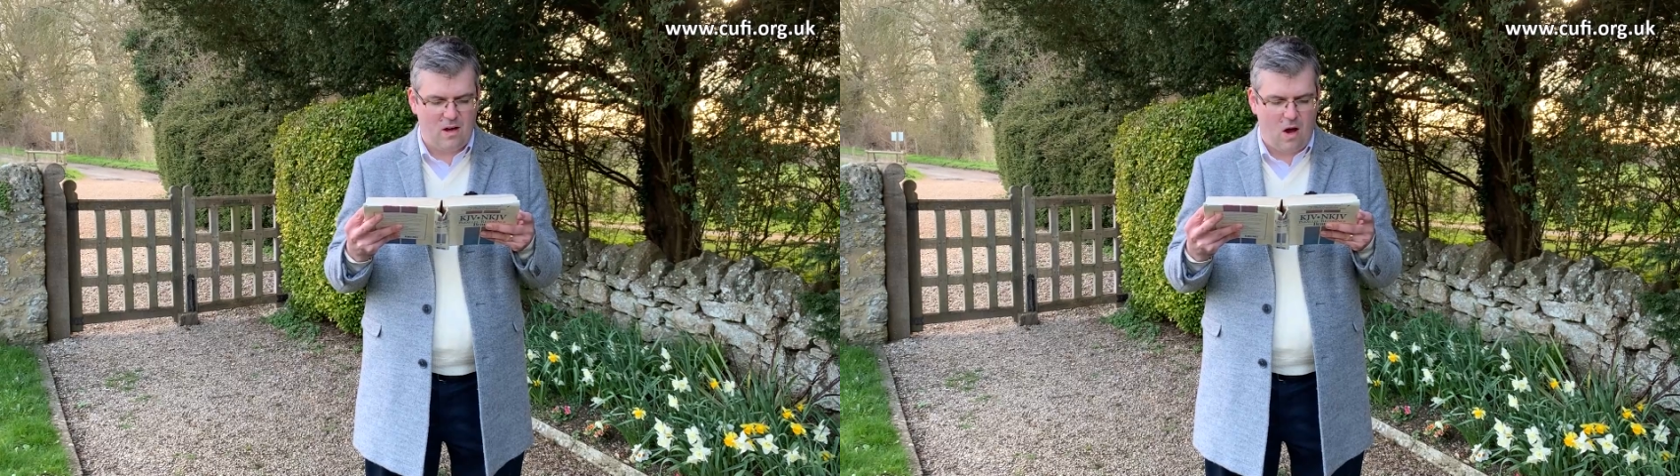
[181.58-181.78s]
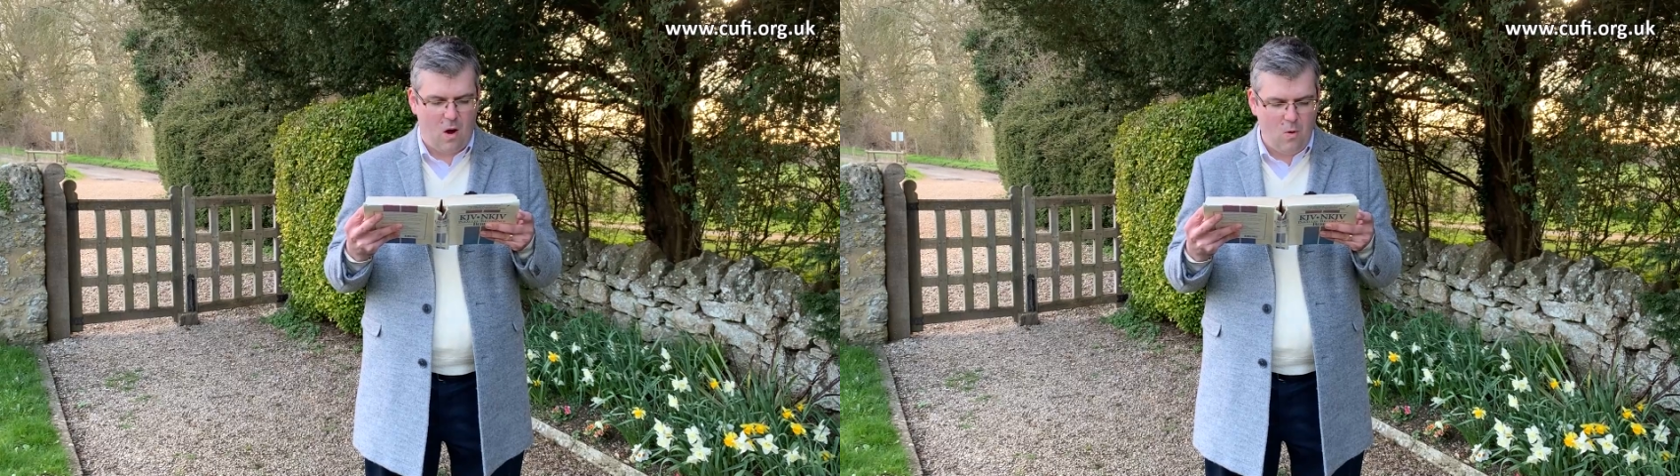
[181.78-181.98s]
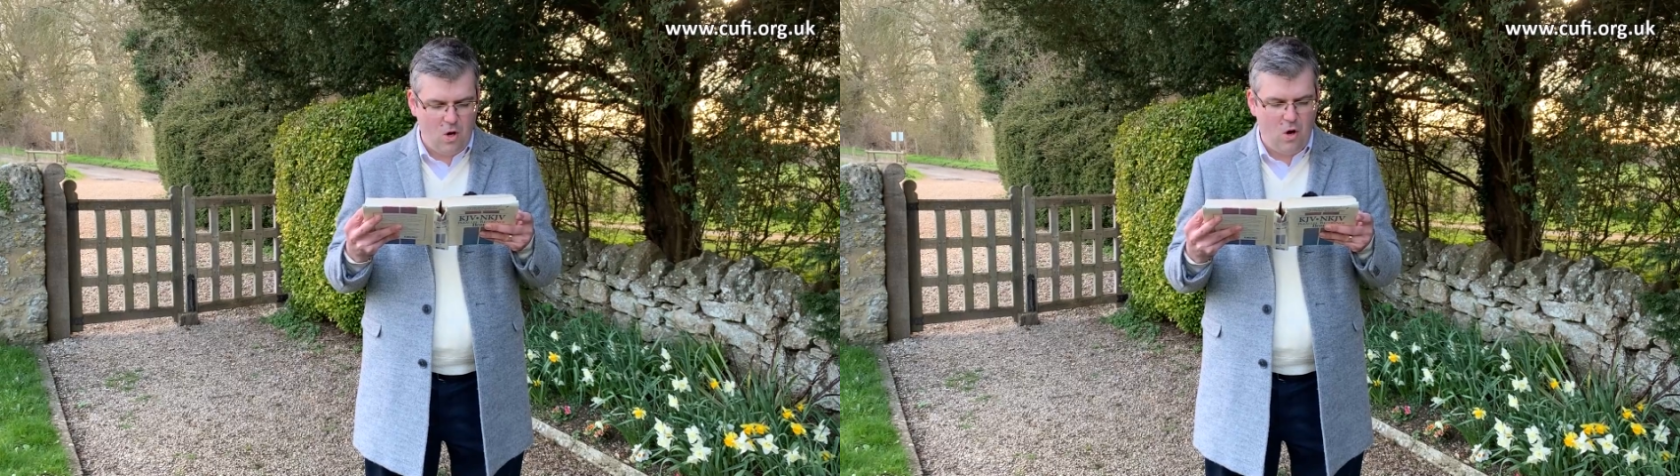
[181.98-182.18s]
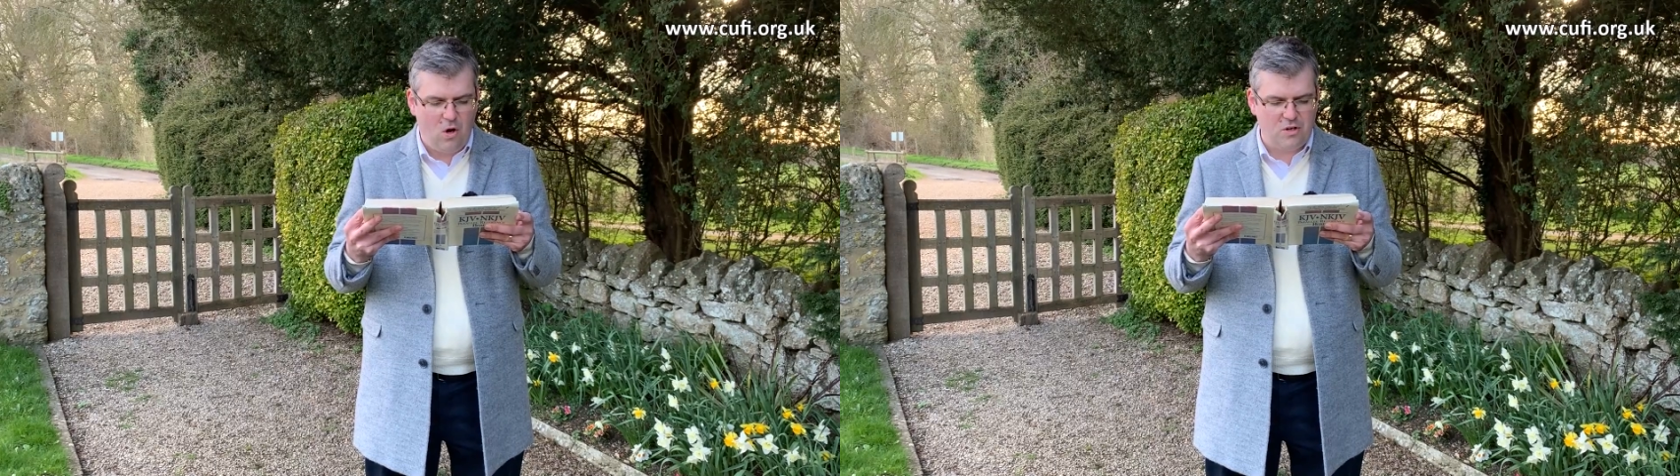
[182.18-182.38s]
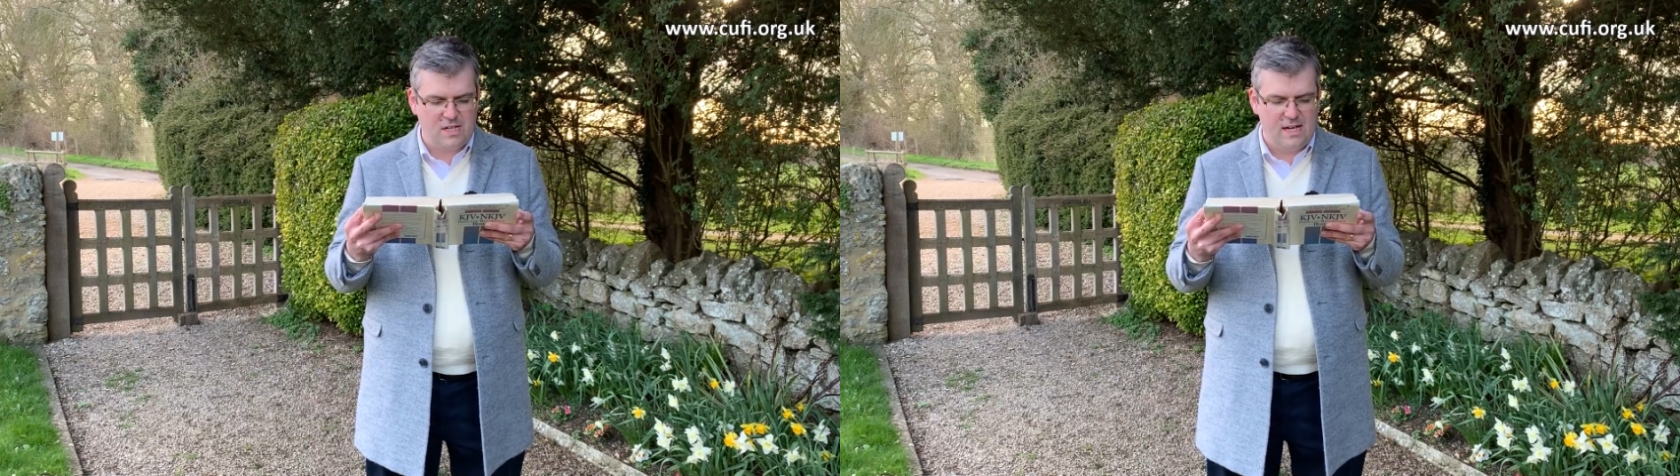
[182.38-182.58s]
O
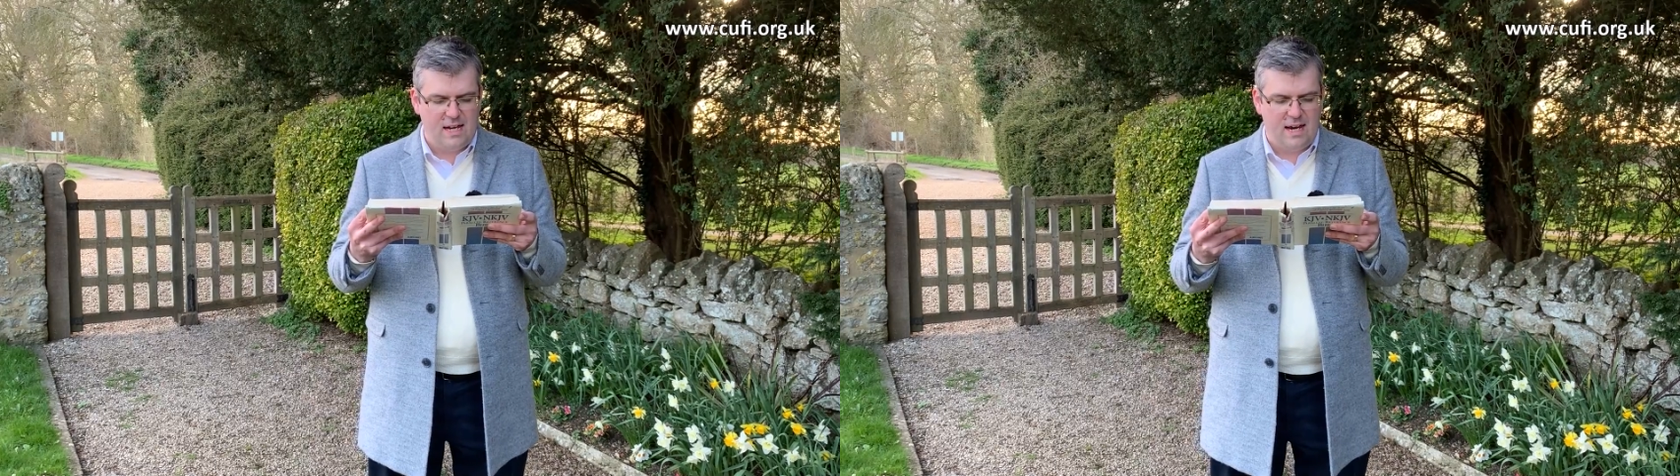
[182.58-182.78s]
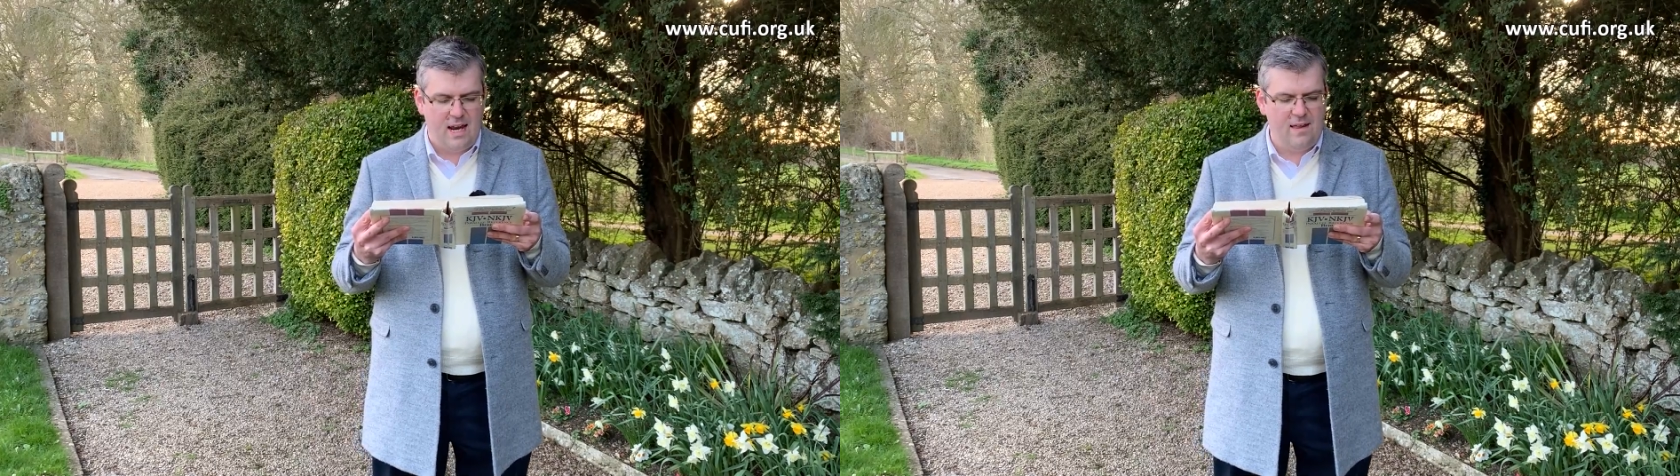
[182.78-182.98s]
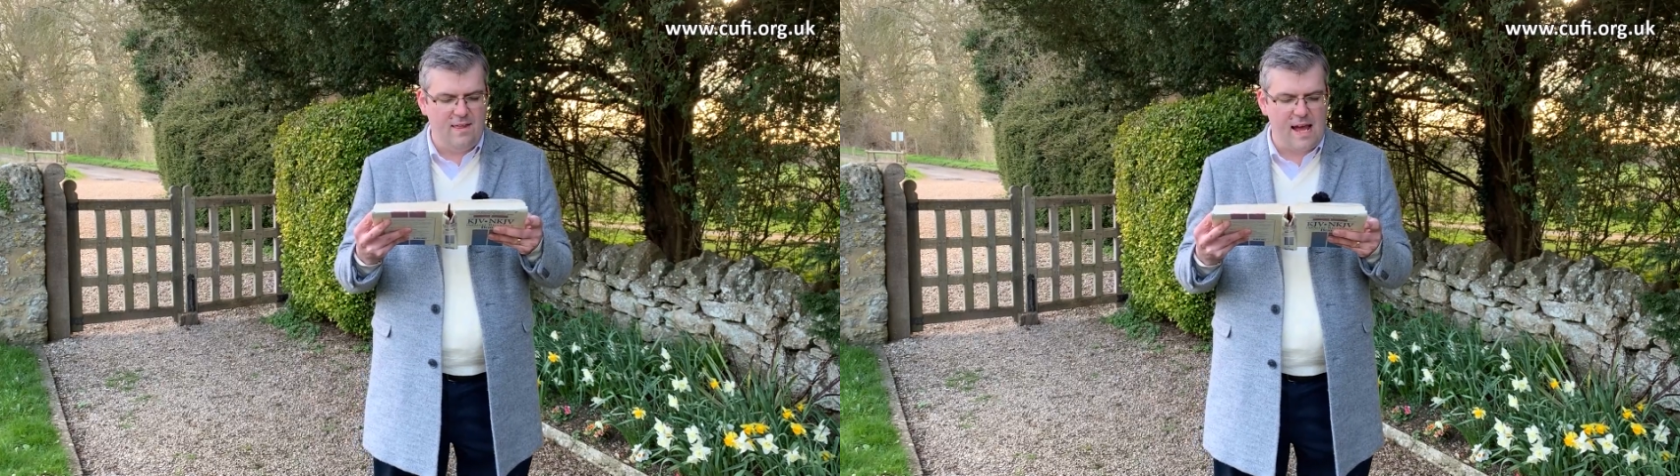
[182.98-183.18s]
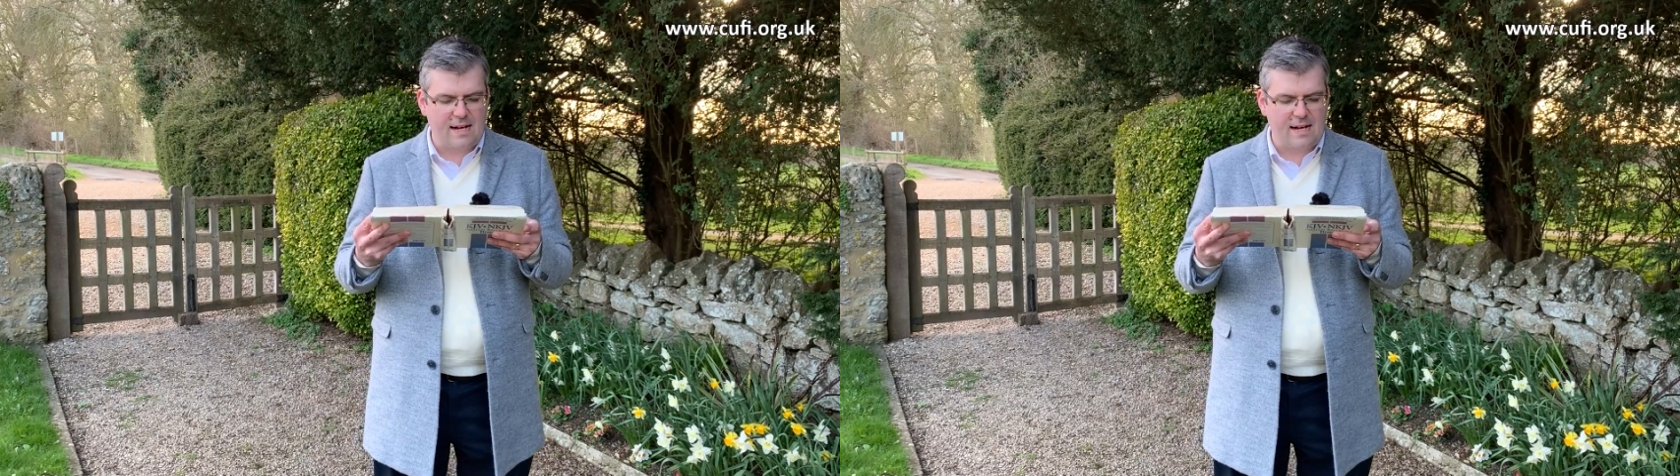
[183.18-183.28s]
Lord, in the